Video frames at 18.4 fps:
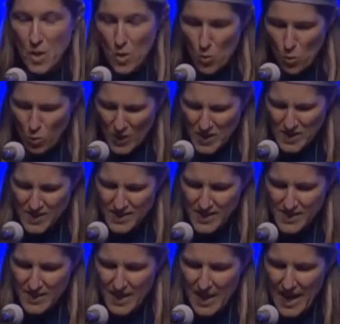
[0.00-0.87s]
What does
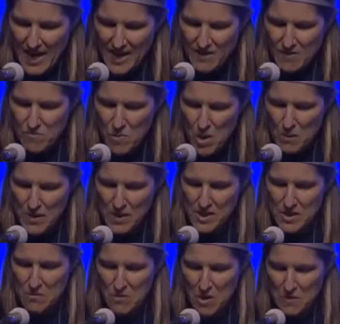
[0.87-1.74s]
this kind of
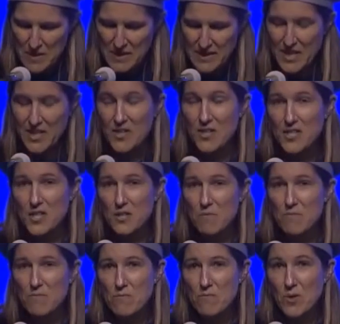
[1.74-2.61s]
moment-to-moment leadership
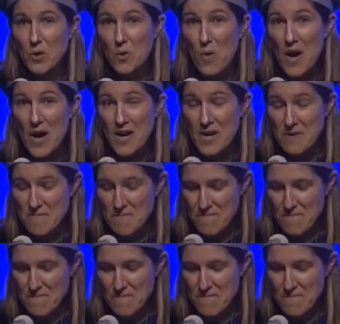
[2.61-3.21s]
require?